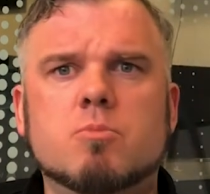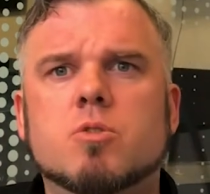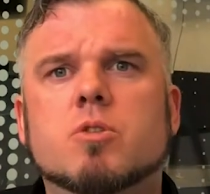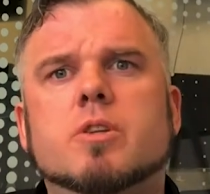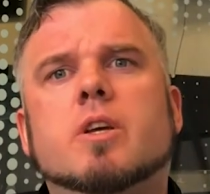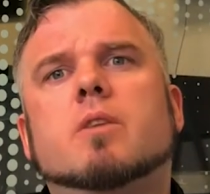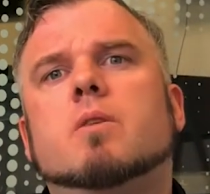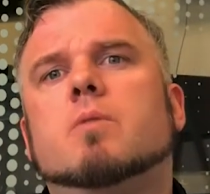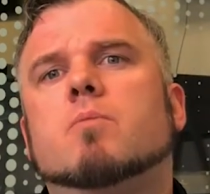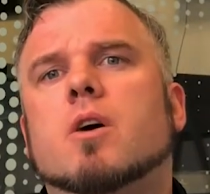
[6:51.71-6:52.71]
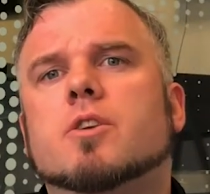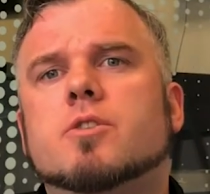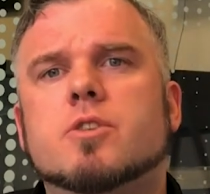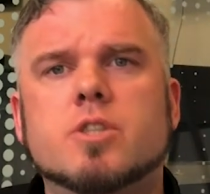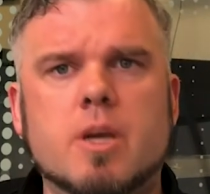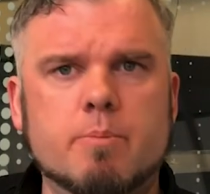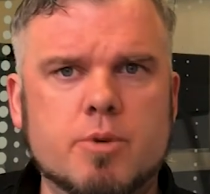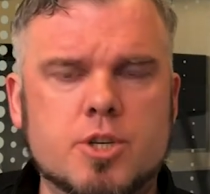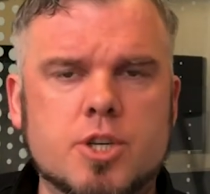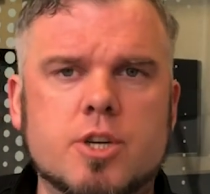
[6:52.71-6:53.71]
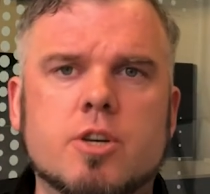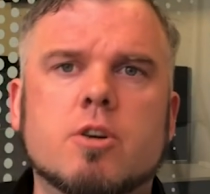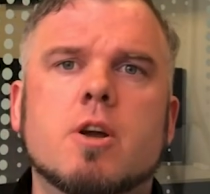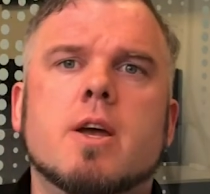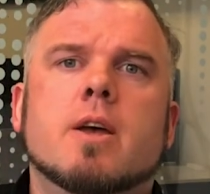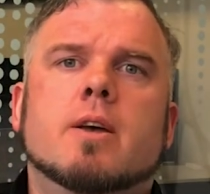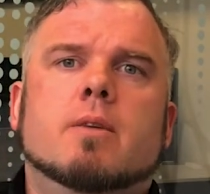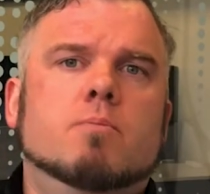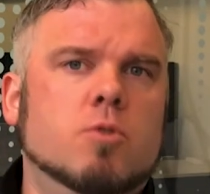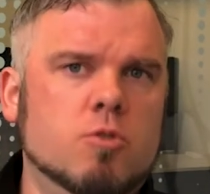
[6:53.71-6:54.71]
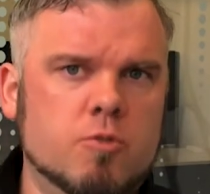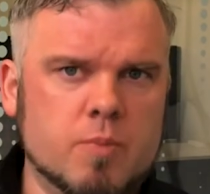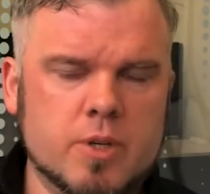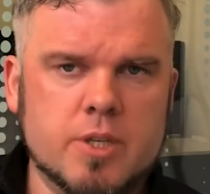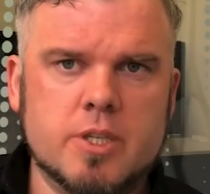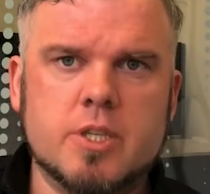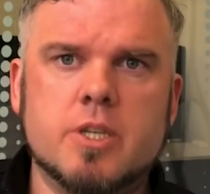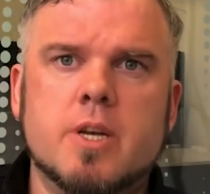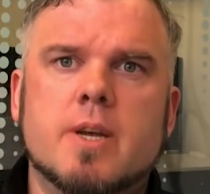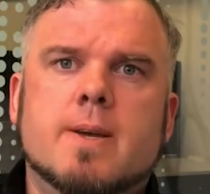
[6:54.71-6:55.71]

it monitors temperature, movement,